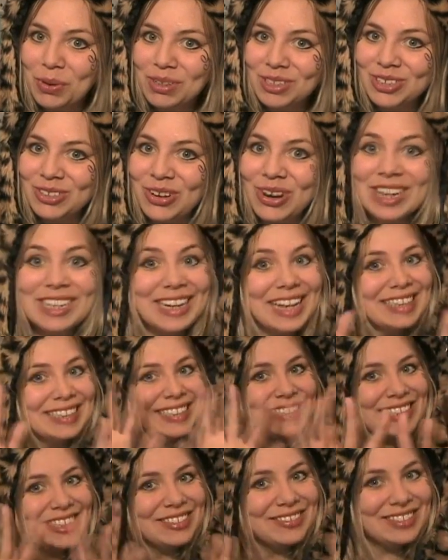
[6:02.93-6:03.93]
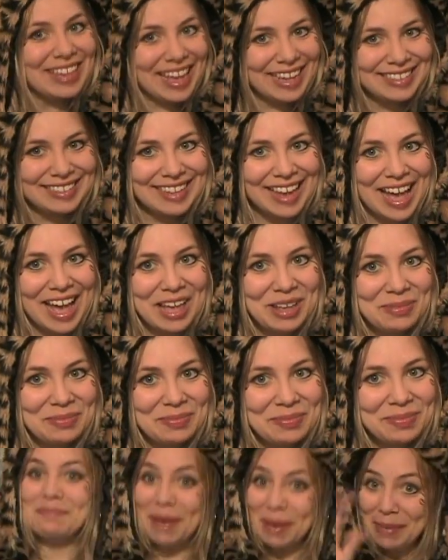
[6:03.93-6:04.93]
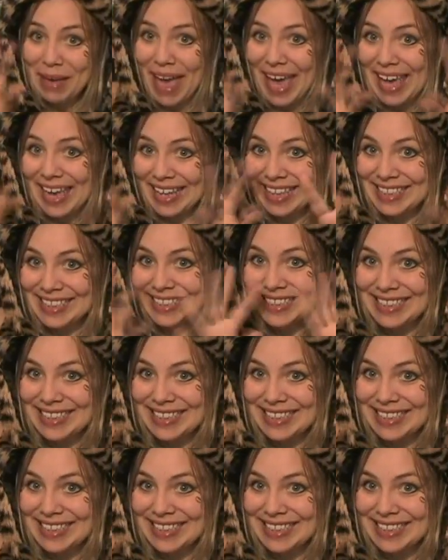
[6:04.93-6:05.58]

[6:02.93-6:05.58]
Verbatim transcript: you enjoyed, and I'll see you next time. Bye-bye!